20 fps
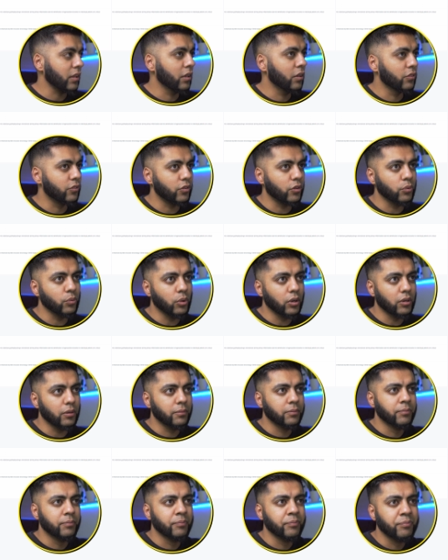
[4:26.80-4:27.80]
So what,
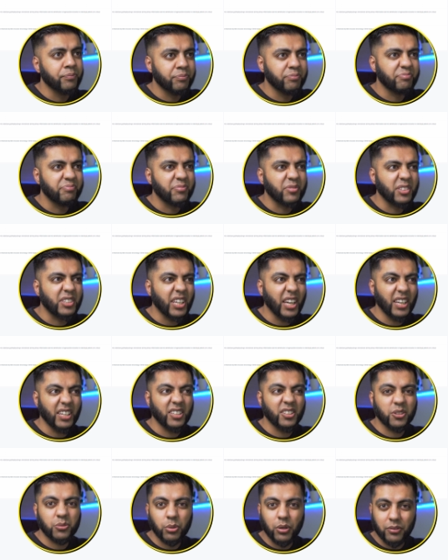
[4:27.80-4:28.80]

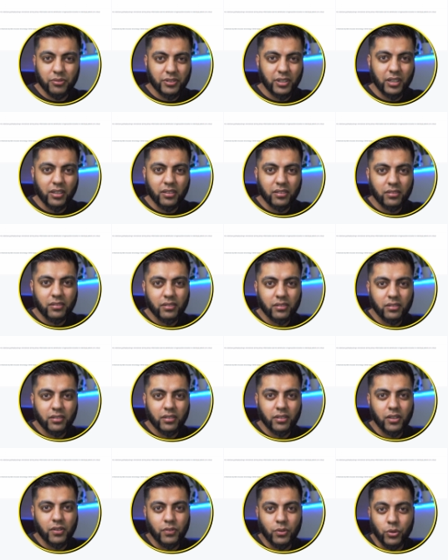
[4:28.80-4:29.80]
10, 12
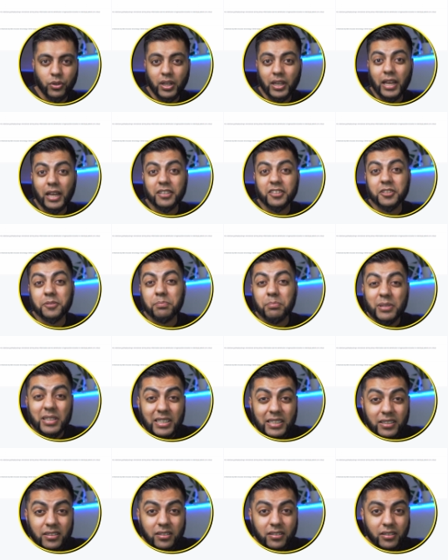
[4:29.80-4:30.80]
seconds? If you're looking at
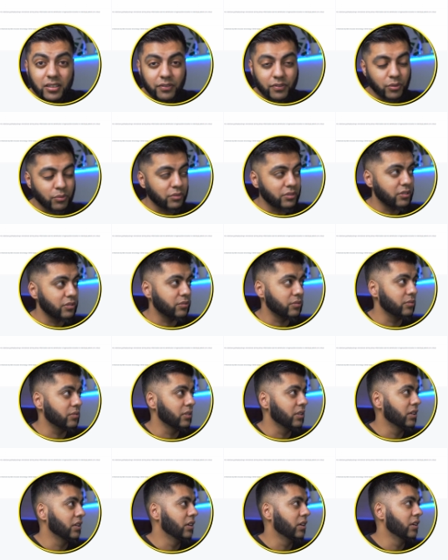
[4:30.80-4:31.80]
speed, if you wanted to.
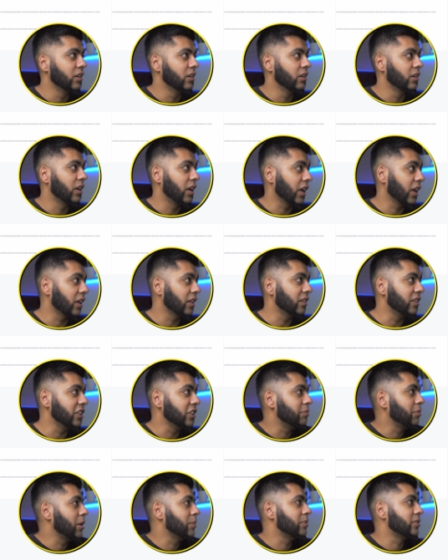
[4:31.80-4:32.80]
Again,
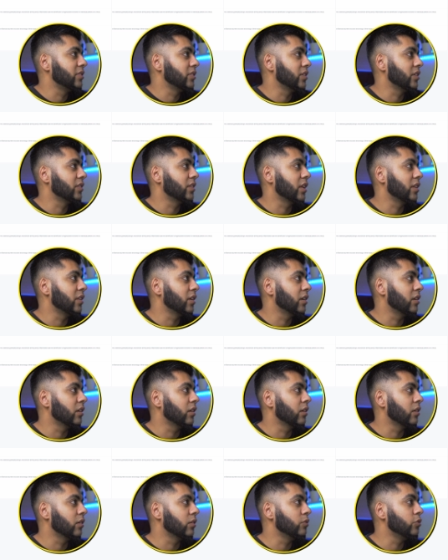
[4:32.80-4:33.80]
these papers suggest that there
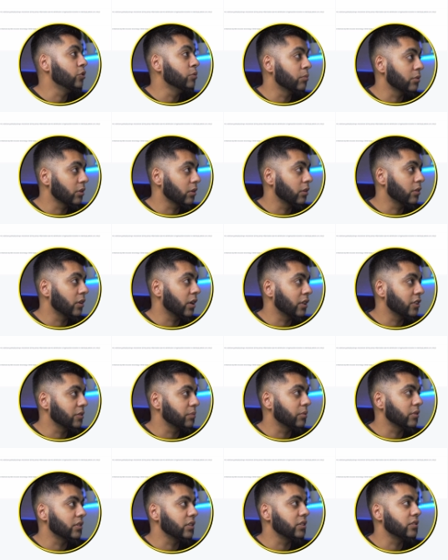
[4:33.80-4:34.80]
are new monoclonal
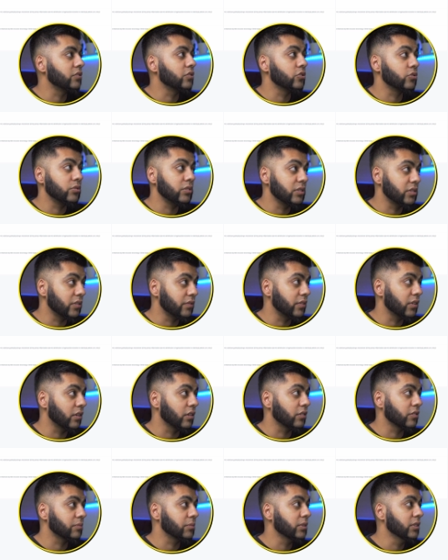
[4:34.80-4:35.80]
antibodies to treat severe
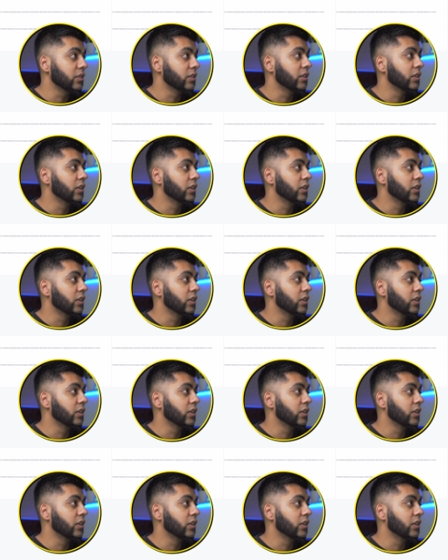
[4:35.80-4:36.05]
asthma,